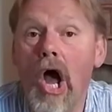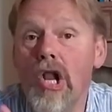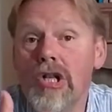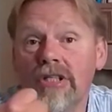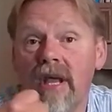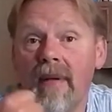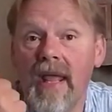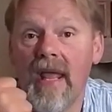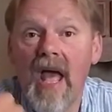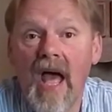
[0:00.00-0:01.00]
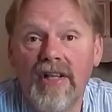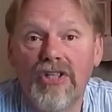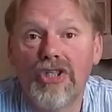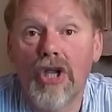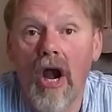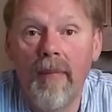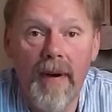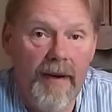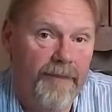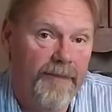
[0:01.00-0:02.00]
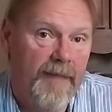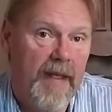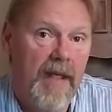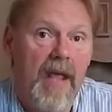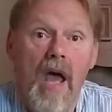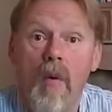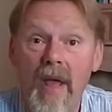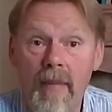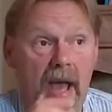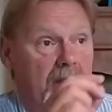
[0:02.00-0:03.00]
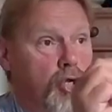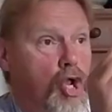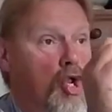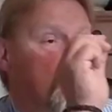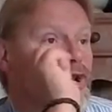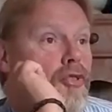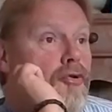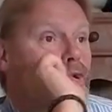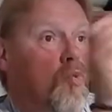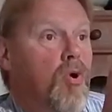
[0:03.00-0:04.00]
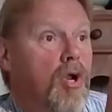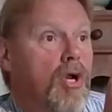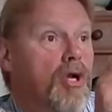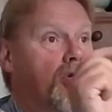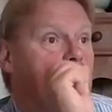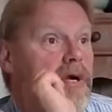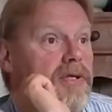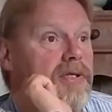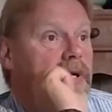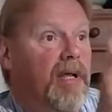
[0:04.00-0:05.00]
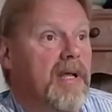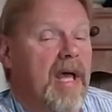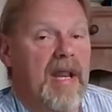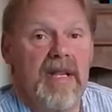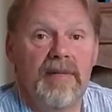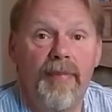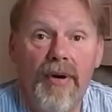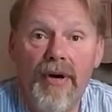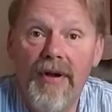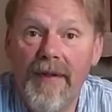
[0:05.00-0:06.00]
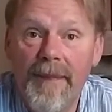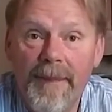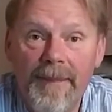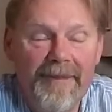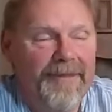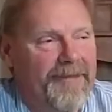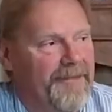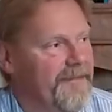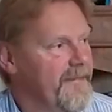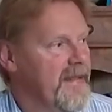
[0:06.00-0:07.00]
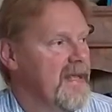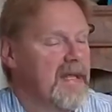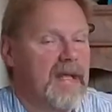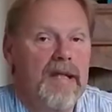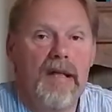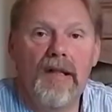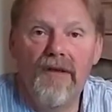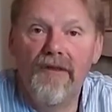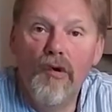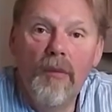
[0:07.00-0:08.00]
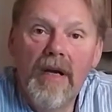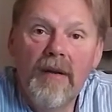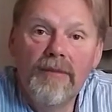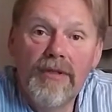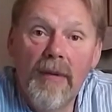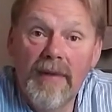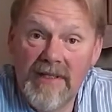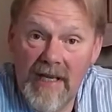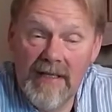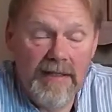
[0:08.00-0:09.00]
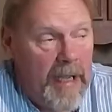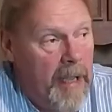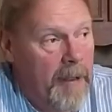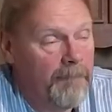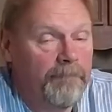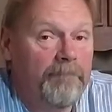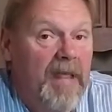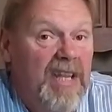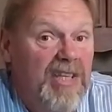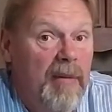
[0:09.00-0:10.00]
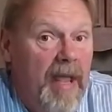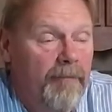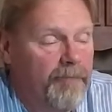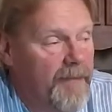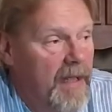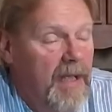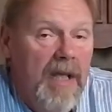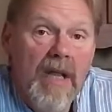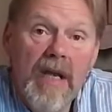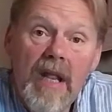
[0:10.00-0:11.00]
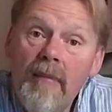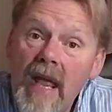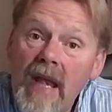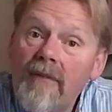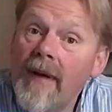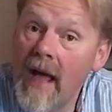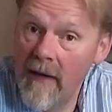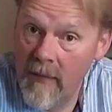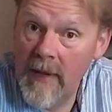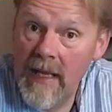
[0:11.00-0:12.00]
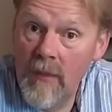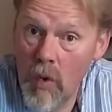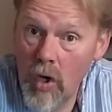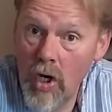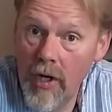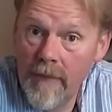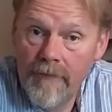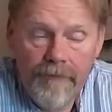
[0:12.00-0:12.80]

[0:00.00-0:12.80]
old Jimmy had scarpered away back down to throw darts at his bird. And the foreman comes up and says, "Jimmy, do you mind if we have a wee word?